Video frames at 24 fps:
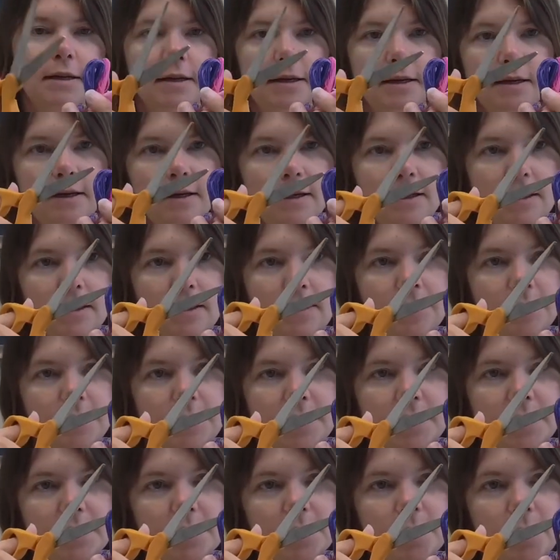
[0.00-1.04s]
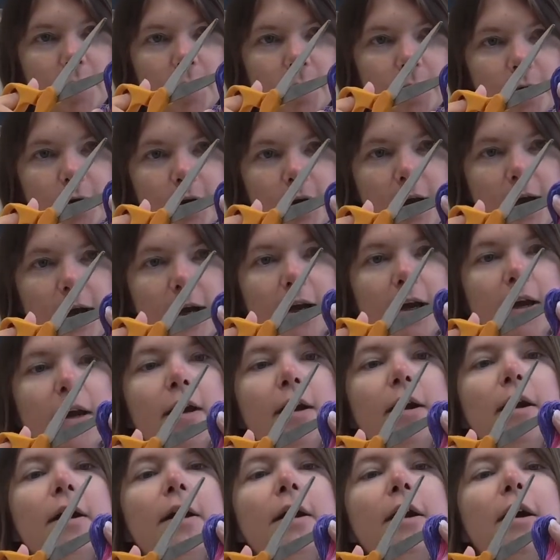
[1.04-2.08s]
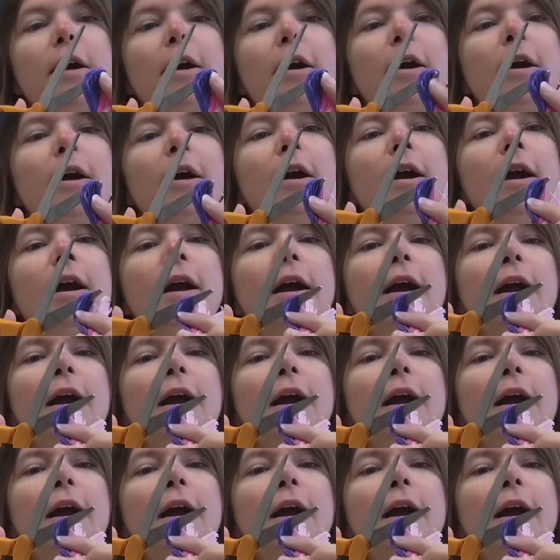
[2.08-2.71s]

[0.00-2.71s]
And we'll get this purple guy here.